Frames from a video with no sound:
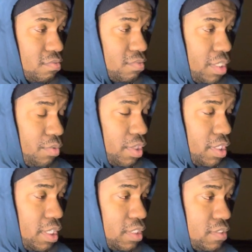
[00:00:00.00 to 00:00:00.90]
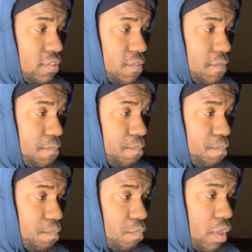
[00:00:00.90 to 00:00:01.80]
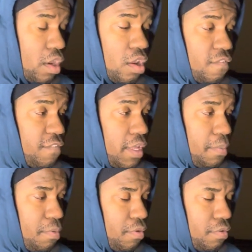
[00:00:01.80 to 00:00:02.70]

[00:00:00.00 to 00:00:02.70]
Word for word: It really is. And on the flip,